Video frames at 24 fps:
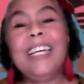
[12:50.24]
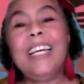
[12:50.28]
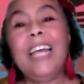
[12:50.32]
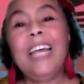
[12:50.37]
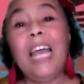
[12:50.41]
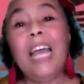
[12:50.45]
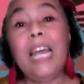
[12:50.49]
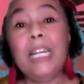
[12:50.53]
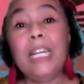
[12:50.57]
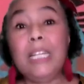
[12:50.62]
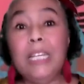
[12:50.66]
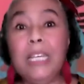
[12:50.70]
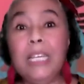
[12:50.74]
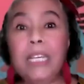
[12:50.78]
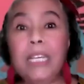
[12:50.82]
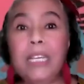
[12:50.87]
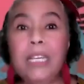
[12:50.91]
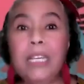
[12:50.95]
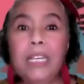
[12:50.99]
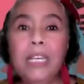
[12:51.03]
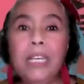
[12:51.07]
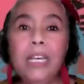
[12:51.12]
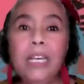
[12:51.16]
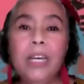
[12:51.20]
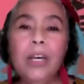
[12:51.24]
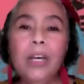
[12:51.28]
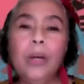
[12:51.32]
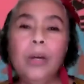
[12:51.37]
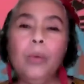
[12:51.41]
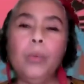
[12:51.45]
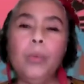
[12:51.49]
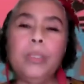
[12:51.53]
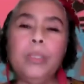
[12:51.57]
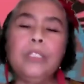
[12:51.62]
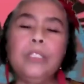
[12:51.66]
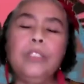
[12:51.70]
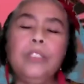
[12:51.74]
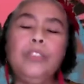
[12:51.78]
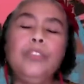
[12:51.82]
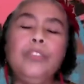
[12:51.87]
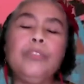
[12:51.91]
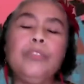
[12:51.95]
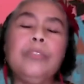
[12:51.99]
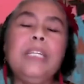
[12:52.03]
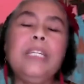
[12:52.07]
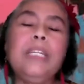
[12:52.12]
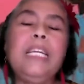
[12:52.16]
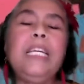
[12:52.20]
and he was
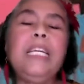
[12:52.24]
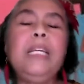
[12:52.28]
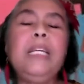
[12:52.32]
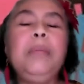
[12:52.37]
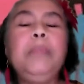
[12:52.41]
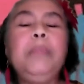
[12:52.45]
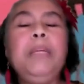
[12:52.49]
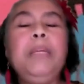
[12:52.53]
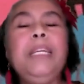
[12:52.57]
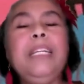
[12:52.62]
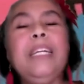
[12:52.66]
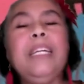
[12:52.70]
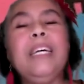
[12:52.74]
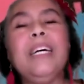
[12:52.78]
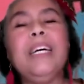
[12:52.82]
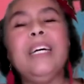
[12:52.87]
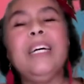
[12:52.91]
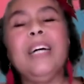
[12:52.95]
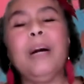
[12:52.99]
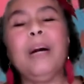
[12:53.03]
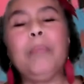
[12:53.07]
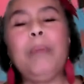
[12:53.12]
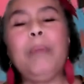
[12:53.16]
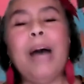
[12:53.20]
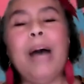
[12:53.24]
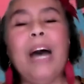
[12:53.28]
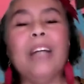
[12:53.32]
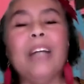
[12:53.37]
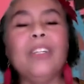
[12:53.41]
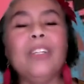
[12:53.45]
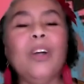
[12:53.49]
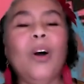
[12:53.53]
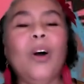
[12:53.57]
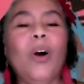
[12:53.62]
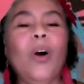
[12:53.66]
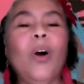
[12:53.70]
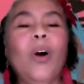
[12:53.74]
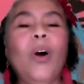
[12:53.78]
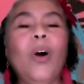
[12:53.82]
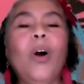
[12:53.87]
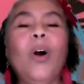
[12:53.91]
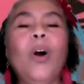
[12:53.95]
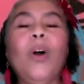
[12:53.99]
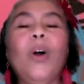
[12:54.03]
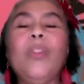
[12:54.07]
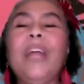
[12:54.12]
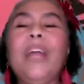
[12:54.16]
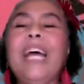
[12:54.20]
dreaming about
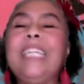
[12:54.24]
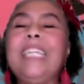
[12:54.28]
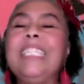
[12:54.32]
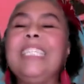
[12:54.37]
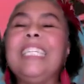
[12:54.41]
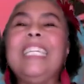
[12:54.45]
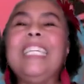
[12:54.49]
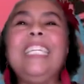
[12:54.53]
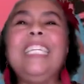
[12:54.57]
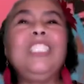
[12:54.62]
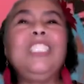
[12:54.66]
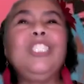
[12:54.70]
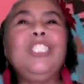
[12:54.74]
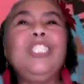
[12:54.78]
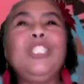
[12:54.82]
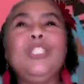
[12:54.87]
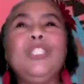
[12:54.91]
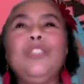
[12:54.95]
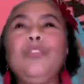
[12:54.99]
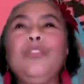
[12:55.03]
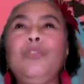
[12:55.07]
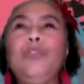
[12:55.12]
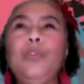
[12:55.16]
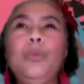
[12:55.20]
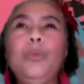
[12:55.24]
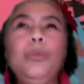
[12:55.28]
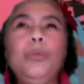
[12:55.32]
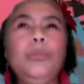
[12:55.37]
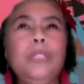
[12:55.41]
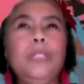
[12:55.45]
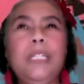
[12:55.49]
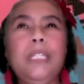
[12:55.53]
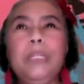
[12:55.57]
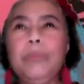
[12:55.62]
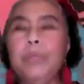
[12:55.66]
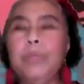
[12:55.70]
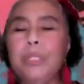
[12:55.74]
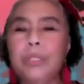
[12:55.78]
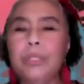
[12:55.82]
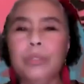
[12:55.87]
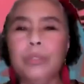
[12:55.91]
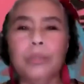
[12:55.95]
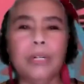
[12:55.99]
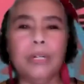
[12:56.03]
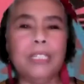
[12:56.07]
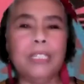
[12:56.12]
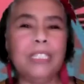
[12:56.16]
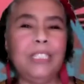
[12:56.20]
all that delicious food he was
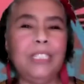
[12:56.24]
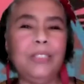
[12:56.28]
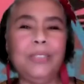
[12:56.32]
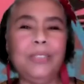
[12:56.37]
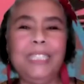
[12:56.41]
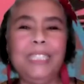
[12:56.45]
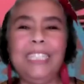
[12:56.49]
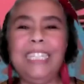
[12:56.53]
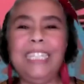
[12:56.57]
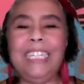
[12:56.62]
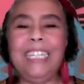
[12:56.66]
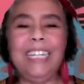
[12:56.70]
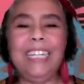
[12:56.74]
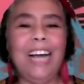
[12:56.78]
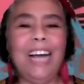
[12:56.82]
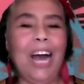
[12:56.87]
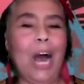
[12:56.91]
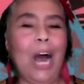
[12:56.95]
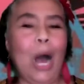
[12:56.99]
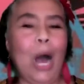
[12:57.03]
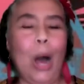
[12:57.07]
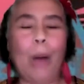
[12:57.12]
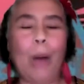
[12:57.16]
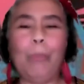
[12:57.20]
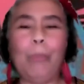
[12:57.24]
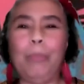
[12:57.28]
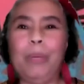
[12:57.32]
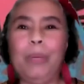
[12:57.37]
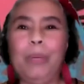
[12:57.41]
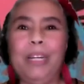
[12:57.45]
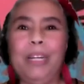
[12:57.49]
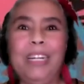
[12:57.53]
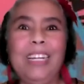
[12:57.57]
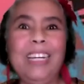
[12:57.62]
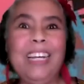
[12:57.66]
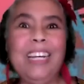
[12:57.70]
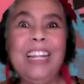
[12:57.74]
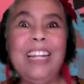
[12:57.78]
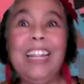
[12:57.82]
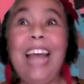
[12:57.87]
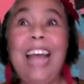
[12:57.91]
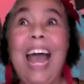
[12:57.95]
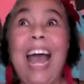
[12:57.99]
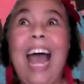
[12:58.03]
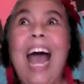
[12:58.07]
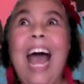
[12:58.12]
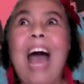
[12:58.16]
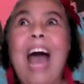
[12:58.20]
going to eat up. The
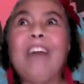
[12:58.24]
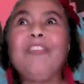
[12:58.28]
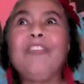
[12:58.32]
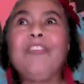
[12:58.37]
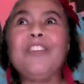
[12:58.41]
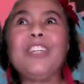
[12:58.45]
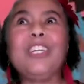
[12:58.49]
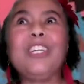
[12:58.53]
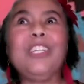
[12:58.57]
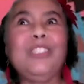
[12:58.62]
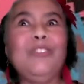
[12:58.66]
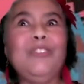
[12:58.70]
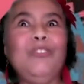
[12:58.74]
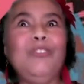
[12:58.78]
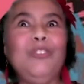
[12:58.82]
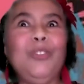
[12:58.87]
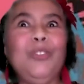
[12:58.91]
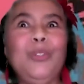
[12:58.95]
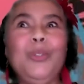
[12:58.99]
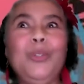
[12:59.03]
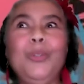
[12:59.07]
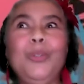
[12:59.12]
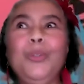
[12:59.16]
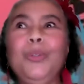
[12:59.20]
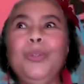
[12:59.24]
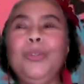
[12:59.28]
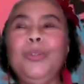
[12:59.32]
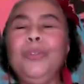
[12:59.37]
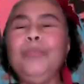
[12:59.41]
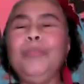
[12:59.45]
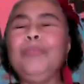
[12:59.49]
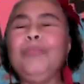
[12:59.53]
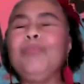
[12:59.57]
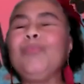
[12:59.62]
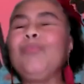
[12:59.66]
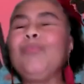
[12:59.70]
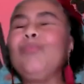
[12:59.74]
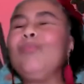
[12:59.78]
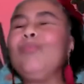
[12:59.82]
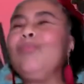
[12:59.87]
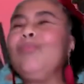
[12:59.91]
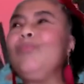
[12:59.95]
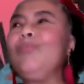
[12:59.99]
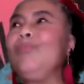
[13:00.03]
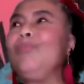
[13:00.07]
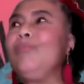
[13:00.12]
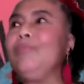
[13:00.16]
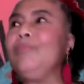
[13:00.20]
African food,
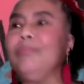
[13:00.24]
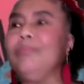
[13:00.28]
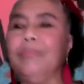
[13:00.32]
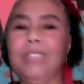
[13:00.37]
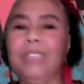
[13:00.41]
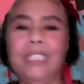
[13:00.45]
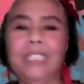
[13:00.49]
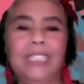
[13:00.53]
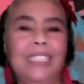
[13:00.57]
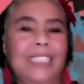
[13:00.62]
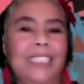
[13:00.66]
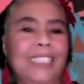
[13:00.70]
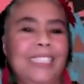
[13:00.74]
mmm,